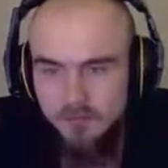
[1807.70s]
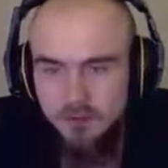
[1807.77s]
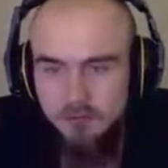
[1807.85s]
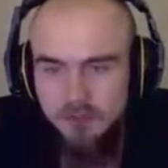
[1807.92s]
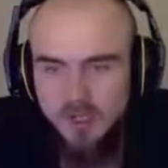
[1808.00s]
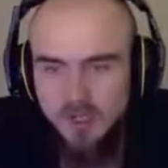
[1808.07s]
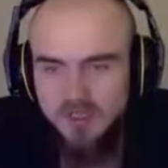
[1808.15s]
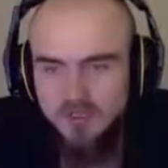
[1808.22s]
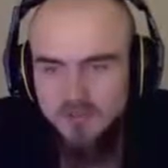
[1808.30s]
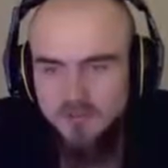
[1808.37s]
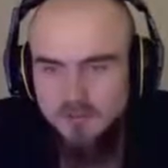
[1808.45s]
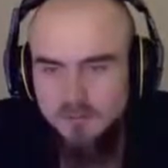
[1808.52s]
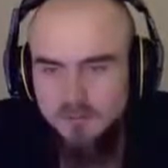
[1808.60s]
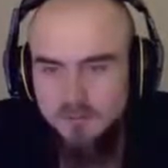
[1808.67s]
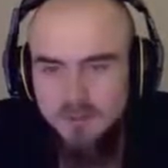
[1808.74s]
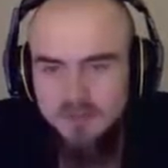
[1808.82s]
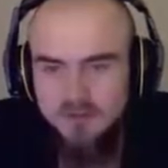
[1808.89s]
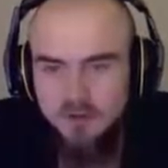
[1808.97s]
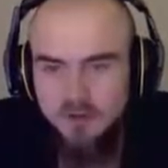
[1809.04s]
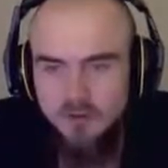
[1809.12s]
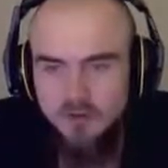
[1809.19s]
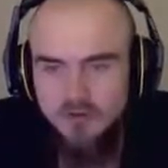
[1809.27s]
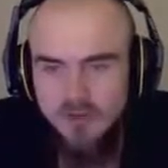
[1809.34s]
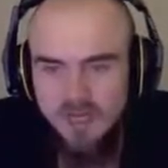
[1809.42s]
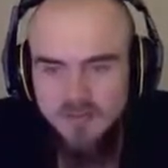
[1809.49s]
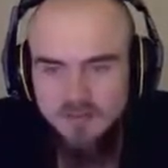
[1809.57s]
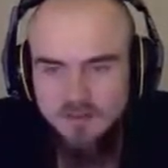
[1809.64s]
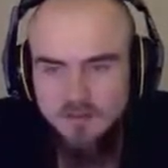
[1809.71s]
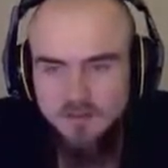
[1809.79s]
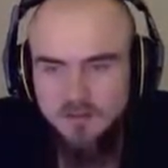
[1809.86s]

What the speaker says: Really, I just miss going fast.